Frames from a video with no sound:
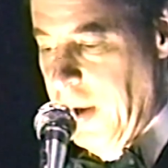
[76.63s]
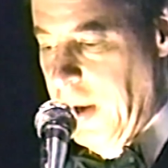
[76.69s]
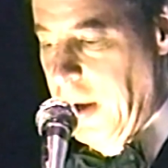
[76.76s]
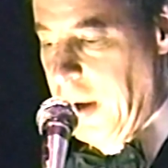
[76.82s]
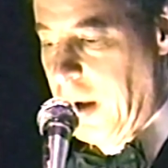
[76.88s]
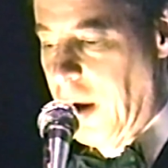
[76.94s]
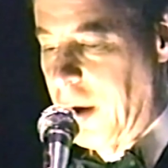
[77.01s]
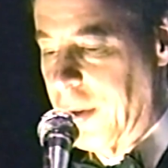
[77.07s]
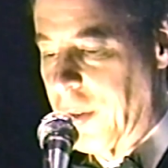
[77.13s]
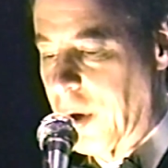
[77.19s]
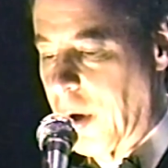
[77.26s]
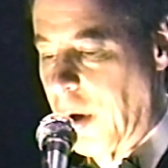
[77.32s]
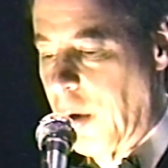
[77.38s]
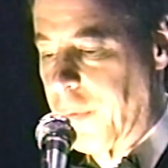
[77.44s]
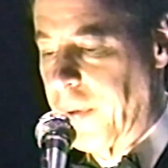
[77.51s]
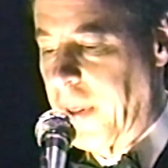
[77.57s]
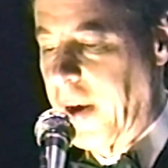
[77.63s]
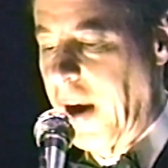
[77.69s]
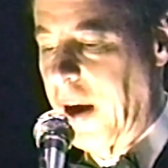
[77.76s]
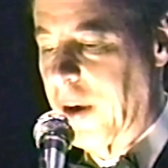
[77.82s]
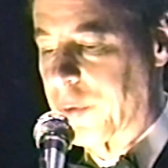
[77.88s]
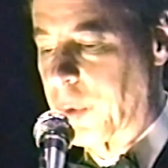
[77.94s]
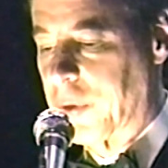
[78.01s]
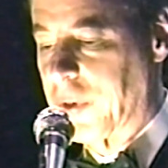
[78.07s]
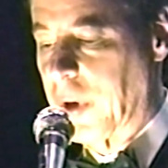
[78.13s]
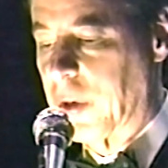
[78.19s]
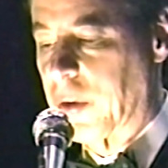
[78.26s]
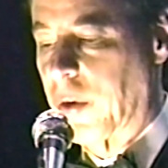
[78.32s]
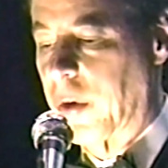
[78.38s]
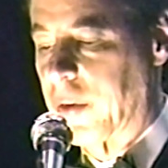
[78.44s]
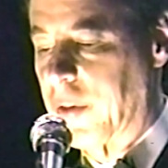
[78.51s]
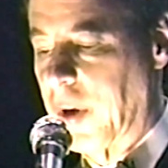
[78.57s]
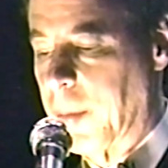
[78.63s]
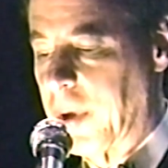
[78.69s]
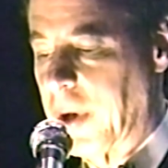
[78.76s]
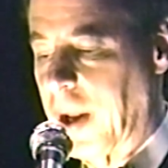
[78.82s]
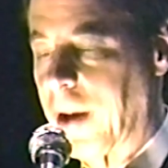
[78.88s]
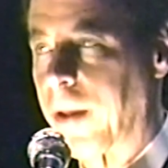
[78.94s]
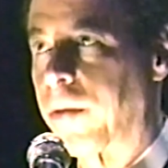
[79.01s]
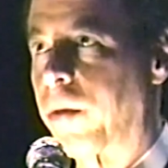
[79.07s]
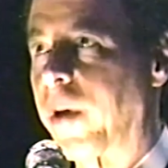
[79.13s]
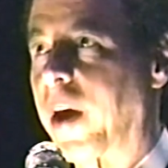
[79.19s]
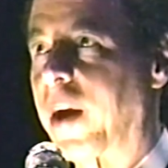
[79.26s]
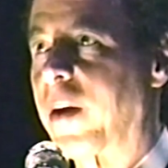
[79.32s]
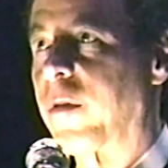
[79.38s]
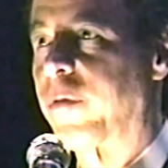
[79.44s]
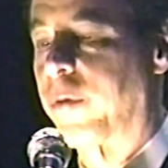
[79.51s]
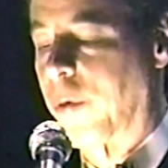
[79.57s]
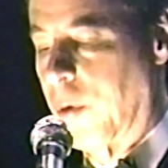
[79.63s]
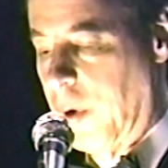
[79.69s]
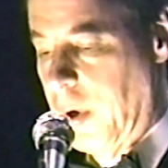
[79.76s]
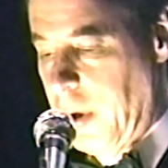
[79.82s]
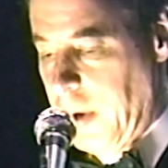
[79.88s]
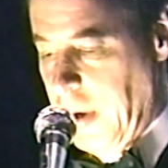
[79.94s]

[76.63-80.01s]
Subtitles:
He guarded the goal for the Cosmos indoor team at 83-84.